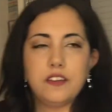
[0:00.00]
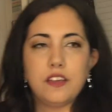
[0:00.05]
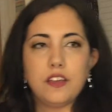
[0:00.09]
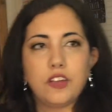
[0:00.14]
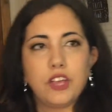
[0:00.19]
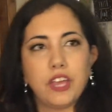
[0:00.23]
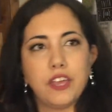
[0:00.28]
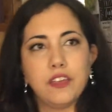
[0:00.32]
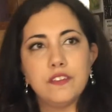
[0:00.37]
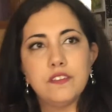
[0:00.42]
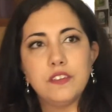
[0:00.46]

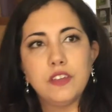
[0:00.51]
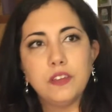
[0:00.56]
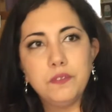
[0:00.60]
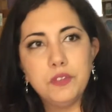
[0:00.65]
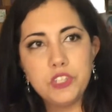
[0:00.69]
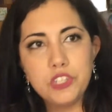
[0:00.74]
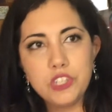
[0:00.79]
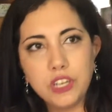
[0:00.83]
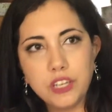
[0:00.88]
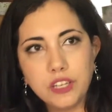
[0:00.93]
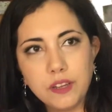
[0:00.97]
Okay, let me
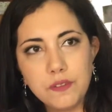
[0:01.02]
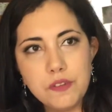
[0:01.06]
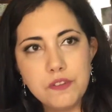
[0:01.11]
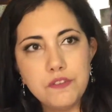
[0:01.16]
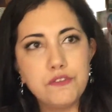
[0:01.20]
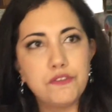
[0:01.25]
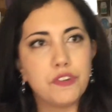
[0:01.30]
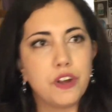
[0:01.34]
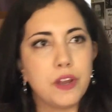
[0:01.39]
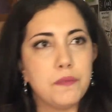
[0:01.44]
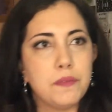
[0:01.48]
check I'm in
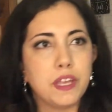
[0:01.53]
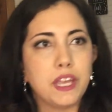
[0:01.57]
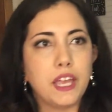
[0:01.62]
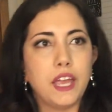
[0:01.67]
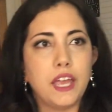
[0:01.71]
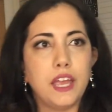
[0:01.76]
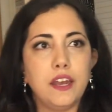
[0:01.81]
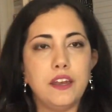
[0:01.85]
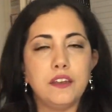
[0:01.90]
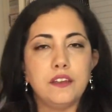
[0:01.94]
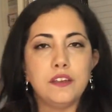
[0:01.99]
frame
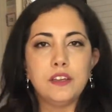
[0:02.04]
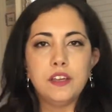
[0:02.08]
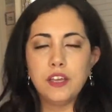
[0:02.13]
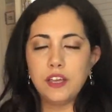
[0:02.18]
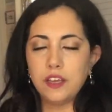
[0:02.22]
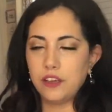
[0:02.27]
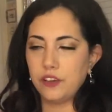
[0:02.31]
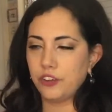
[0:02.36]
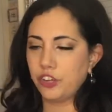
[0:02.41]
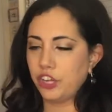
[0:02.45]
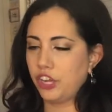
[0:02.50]
again
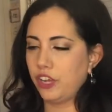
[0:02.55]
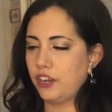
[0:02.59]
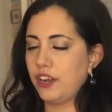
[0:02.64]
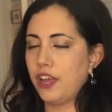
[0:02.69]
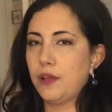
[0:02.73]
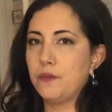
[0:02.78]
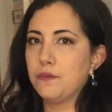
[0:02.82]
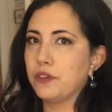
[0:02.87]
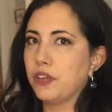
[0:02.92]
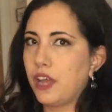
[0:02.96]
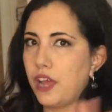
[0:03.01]
good.
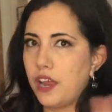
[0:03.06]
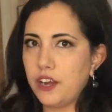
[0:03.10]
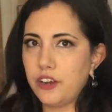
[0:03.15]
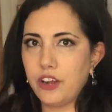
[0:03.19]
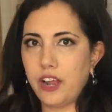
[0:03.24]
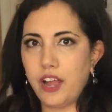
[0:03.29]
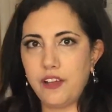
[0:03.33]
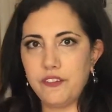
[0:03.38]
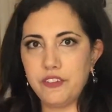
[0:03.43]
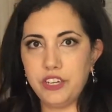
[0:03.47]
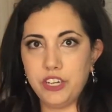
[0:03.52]
I'm kind of
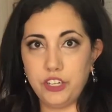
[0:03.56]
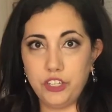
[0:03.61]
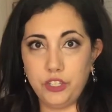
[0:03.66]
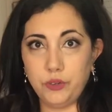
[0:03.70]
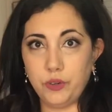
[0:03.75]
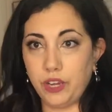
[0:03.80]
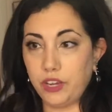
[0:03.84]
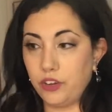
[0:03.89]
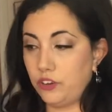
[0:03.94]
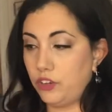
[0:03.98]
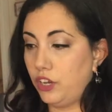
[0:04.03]
having a new
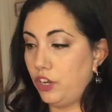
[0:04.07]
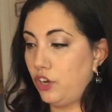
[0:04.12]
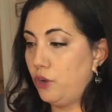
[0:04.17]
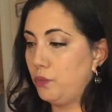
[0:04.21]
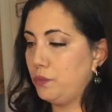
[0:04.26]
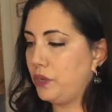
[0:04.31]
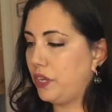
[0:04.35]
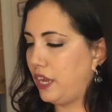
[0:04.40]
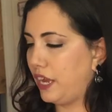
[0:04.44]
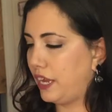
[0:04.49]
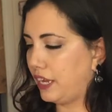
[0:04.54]
angle. I hope
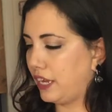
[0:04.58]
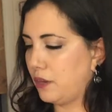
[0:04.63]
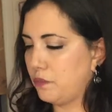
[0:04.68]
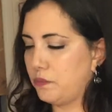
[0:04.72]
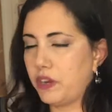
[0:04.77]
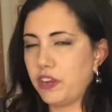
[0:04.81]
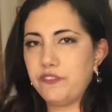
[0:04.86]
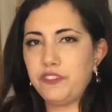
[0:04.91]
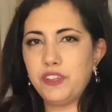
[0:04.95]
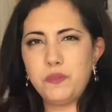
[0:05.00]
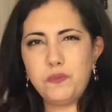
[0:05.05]
you like it. But
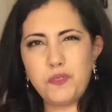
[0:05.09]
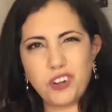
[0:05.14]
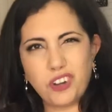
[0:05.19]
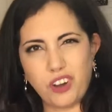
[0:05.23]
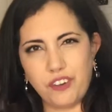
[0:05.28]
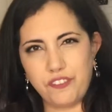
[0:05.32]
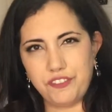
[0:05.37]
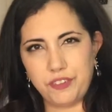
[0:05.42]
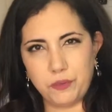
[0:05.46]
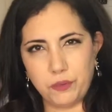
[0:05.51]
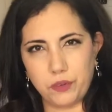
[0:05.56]
I feel more
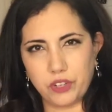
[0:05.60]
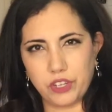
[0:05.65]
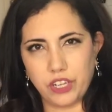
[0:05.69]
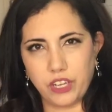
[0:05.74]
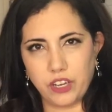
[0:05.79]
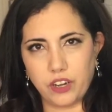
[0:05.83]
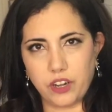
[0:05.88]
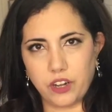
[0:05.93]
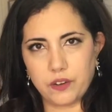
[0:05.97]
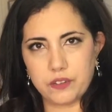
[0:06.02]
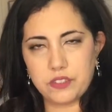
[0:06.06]
comfortable
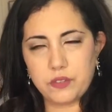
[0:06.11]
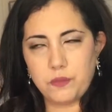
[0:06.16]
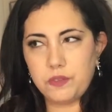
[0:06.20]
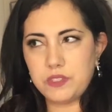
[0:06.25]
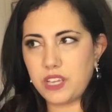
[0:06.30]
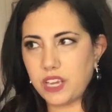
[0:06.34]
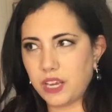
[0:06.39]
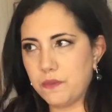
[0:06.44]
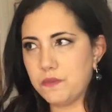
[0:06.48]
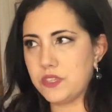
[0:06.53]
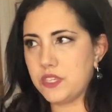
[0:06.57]
here. It's almost
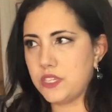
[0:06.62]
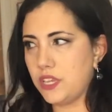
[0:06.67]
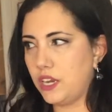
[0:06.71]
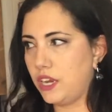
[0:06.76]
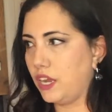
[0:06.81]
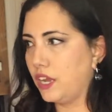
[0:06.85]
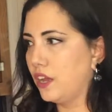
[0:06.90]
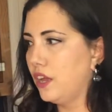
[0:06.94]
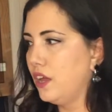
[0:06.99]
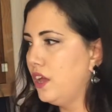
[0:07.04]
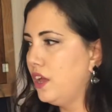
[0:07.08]
like I'm
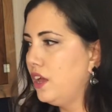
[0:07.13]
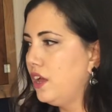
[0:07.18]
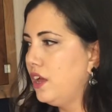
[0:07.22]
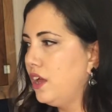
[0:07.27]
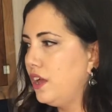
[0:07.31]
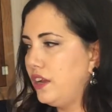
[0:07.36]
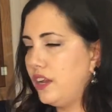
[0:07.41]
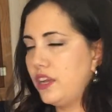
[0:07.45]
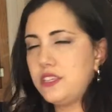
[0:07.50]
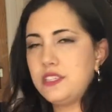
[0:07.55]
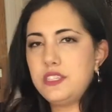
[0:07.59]
sitting,
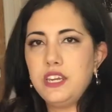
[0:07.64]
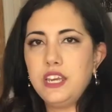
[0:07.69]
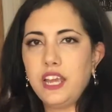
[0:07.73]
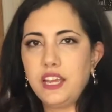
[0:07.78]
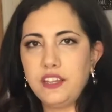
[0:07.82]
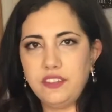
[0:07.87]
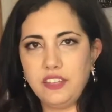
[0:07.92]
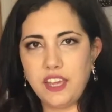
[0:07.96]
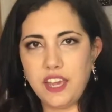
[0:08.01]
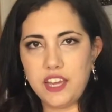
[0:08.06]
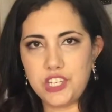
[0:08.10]
not sitting at
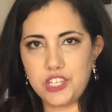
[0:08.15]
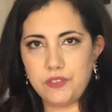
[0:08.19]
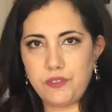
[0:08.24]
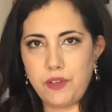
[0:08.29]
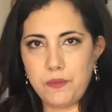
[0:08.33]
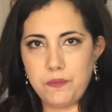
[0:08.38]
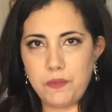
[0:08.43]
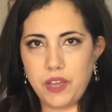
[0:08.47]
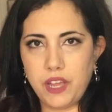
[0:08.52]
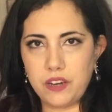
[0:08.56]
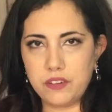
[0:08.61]
the edge of my
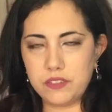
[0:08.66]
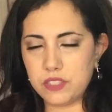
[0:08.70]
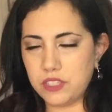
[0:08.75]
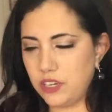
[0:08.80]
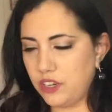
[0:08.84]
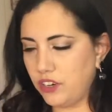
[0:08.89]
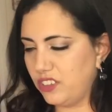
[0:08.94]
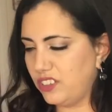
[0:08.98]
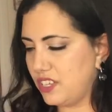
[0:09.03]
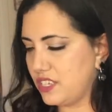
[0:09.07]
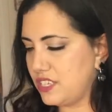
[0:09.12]
bed. I'm sitting
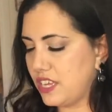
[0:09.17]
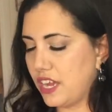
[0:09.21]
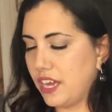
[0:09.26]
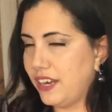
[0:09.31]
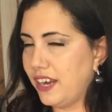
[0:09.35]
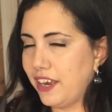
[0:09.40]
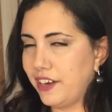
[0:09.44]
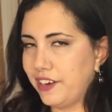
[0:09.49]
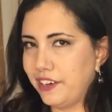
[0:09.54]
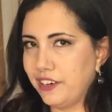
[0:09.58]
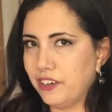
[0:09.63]
on the side.
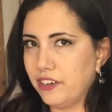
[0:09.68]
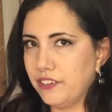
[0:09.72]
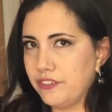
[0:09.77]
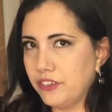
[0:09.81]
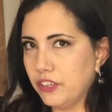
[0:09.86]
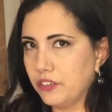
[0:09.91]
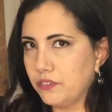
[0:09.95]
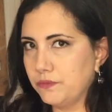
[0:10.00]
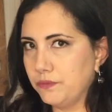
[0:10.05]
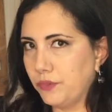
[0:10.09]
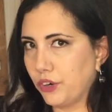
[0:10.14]
I don't know. I feel
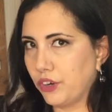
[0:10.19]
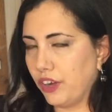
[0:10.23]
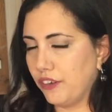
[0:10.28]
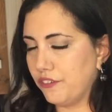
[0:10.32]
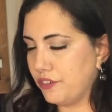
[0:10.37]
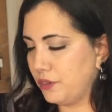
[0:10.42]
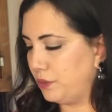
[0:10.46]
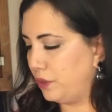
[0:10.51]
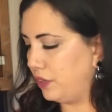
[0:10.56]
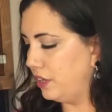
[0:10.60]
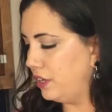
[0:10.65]
more
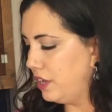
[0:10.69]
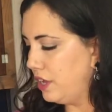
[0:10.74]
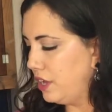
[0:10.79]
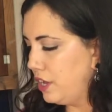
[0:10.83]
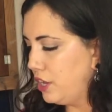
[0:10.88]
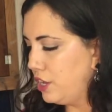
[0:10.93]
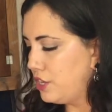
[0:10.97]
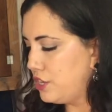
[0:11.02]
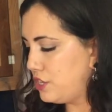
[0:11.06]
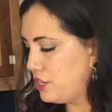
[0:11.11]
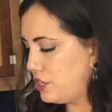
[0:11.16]
comfortable.
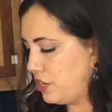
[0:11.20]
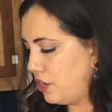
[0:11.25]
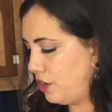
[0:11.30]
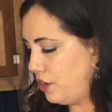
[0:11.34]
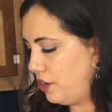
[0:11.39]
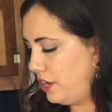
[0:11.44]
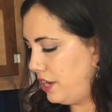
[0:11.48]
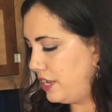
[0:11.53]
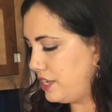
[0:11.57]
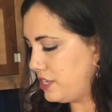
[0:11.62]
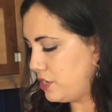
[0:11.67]
So
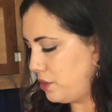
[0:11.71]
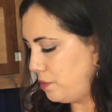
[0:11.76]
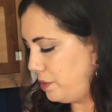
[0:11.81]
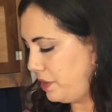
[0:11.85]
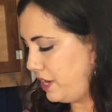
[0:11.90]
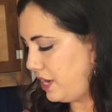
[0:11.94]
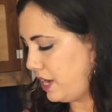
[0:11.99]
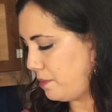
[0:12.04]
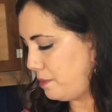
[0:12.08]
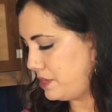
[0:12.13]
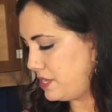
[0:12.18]
let's open
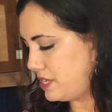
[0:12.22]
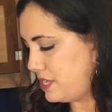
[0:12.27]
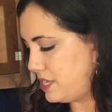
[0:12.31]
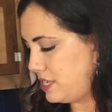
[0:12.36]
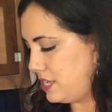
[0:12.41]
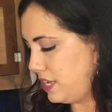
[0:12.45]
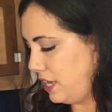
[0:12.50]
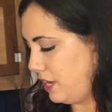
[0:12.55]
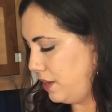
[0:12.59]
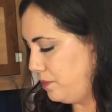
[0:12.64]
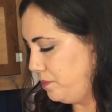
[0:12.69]
it up and
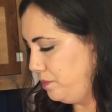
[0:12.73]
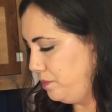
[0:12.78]
see.